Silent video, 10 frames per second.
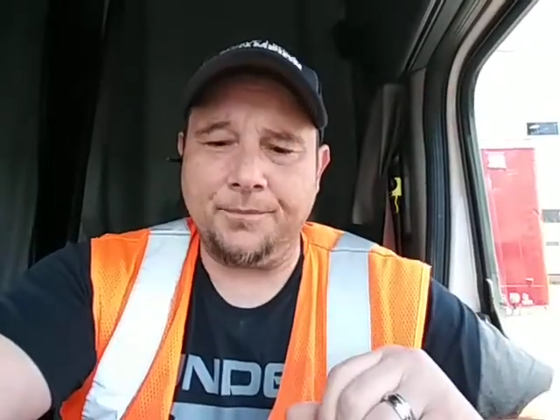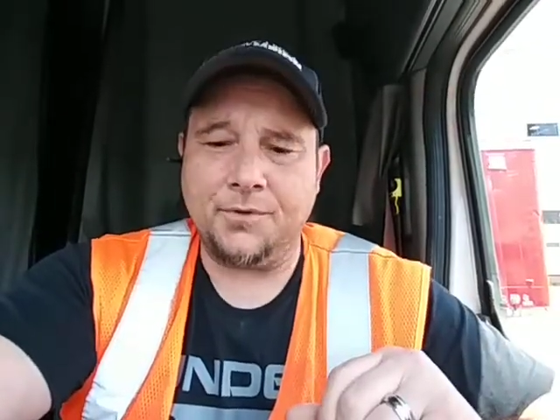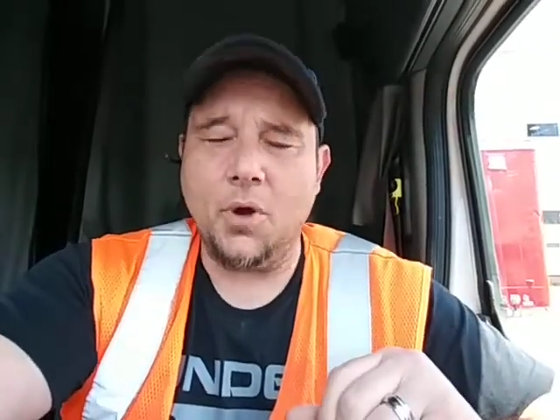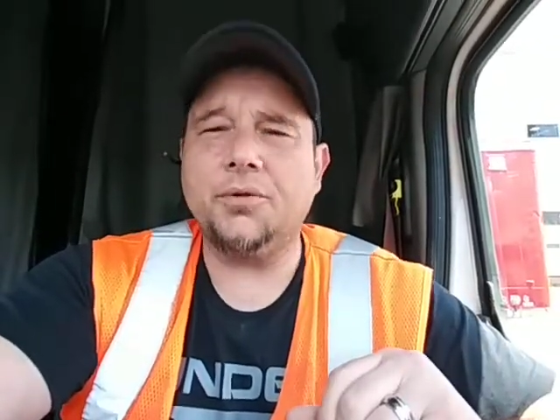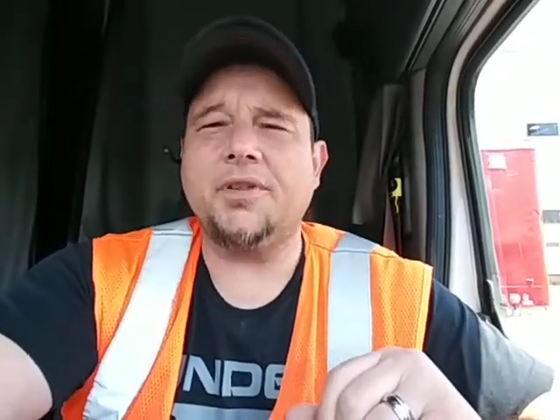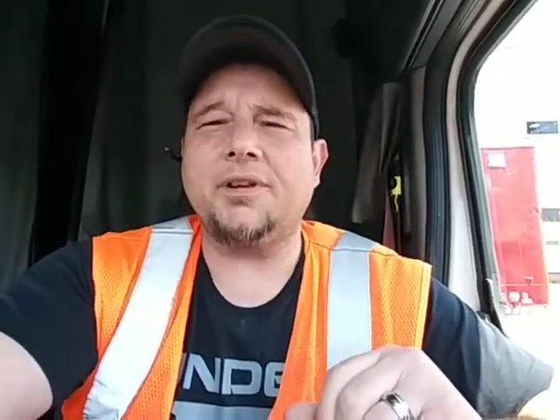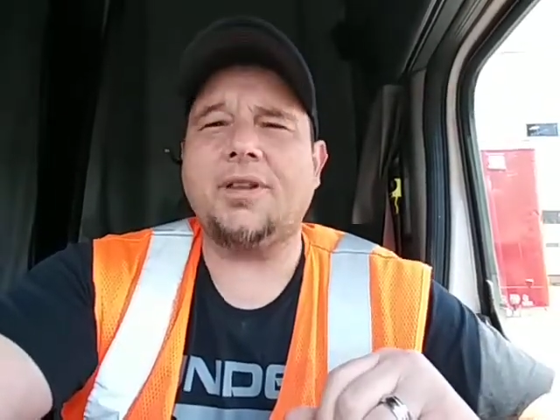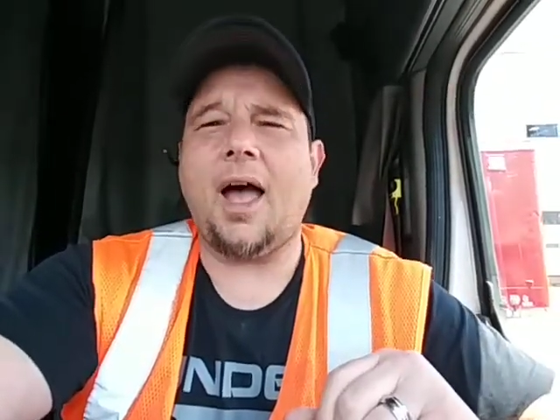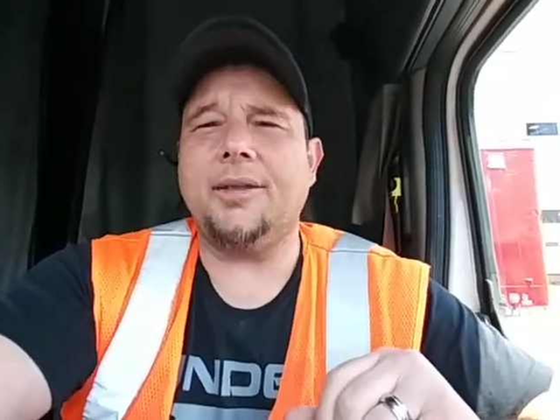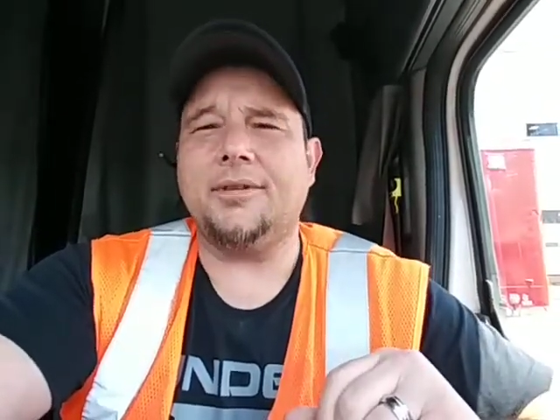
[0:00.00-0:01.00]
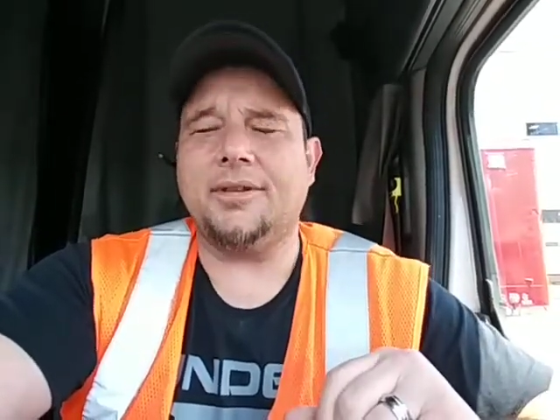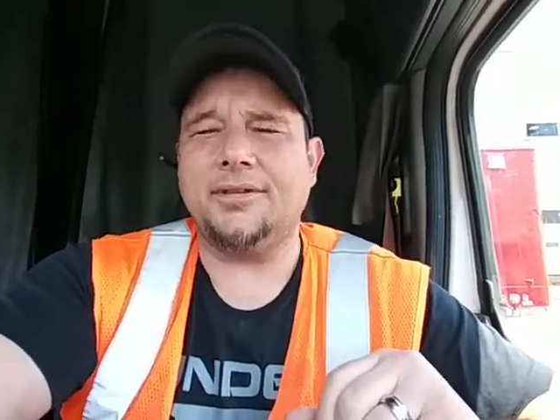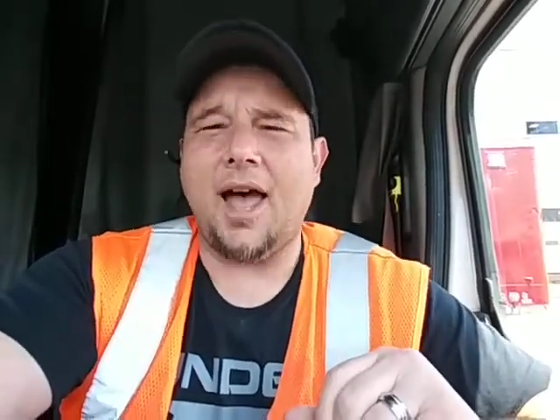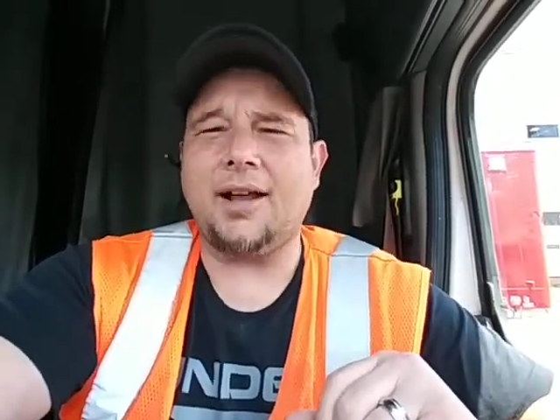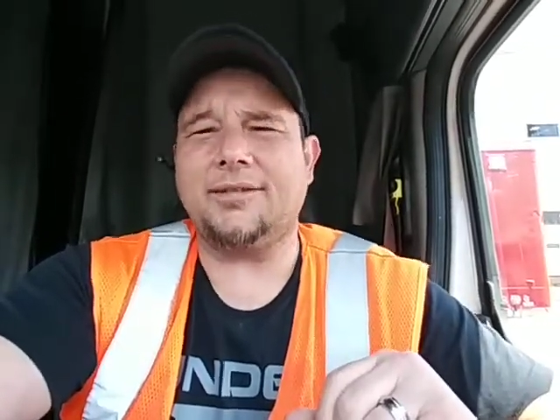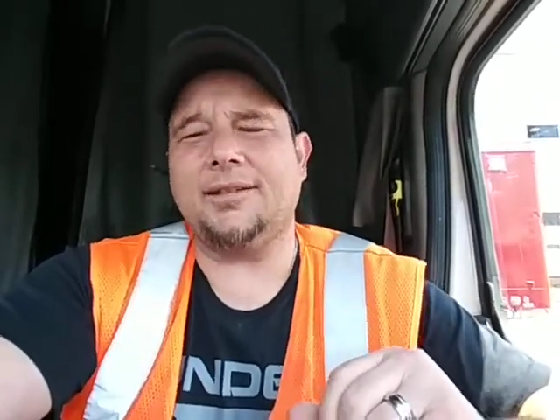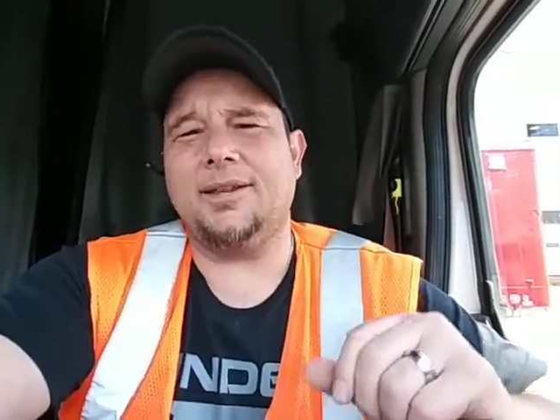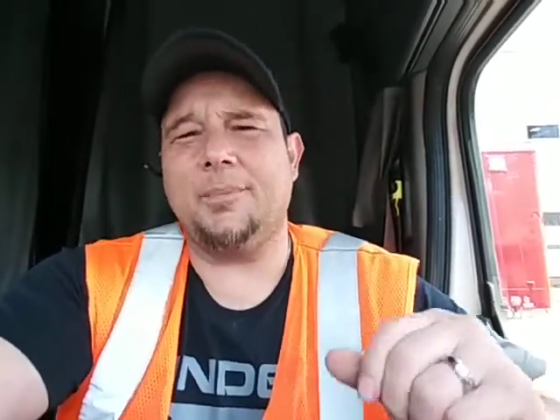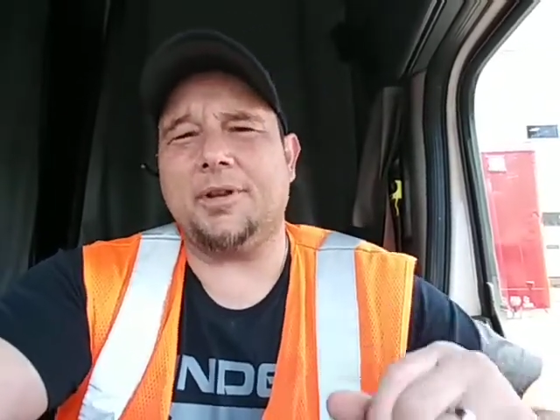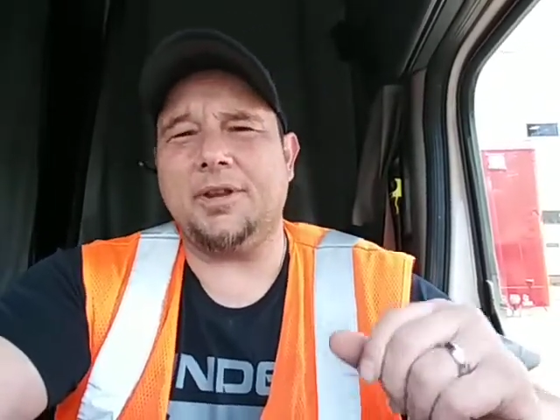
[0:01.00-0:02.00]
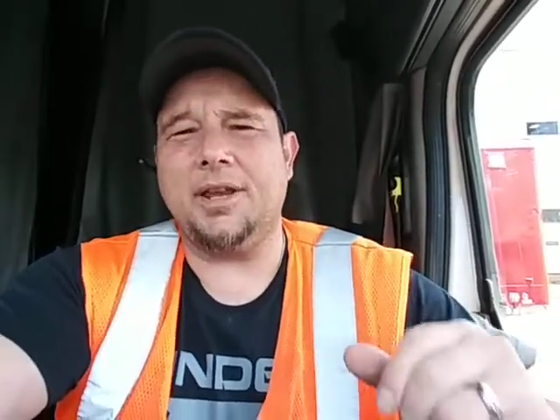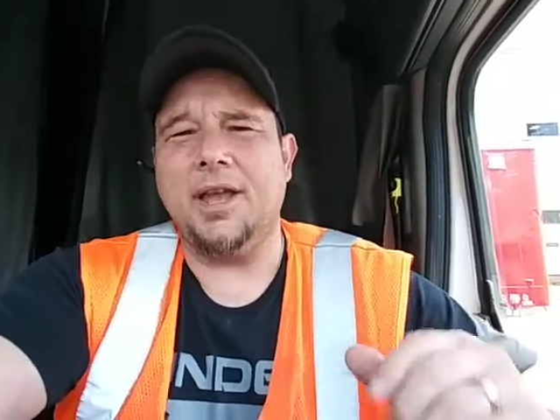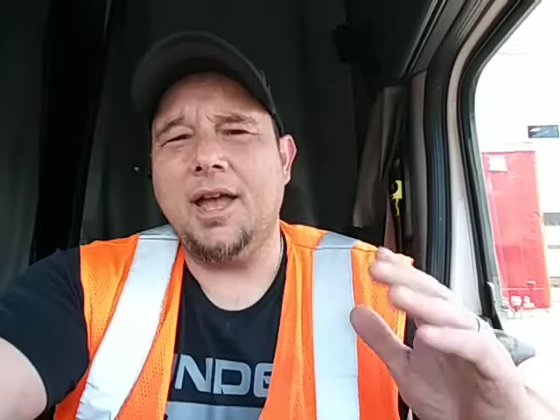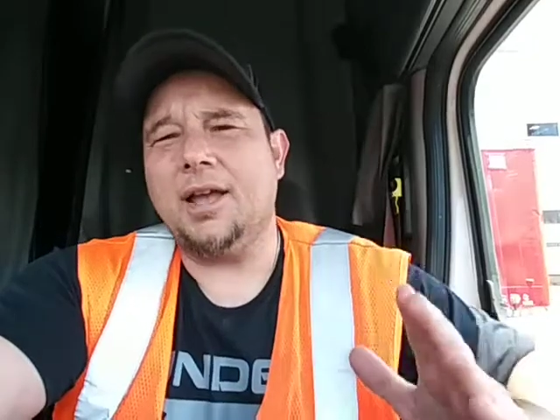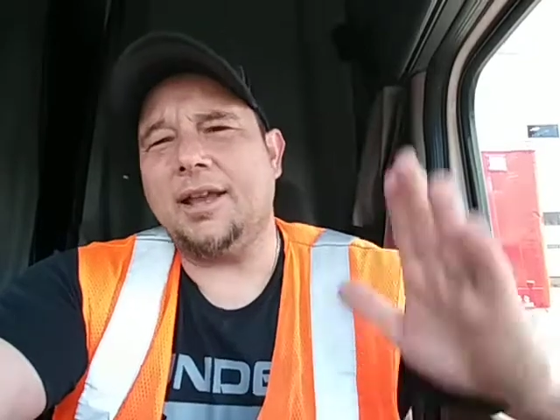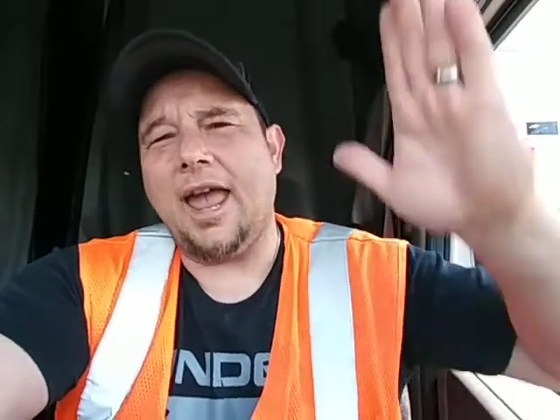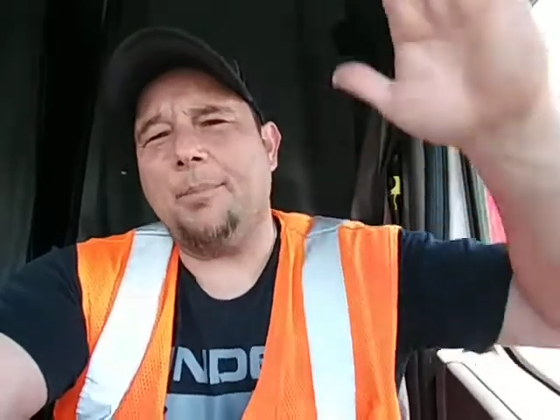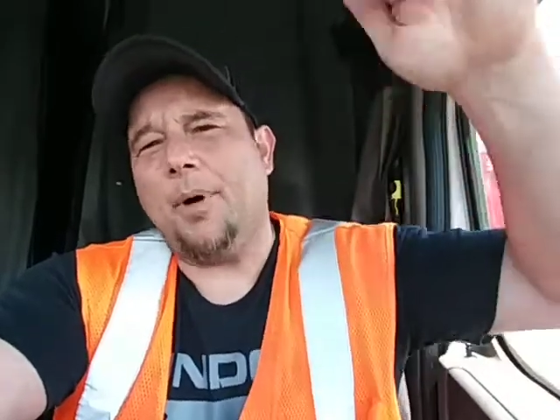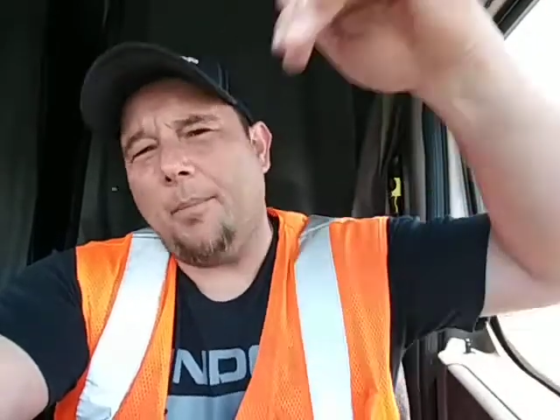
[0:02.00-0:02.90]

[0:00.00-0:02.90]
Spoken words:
Those are the stocks that typically gap up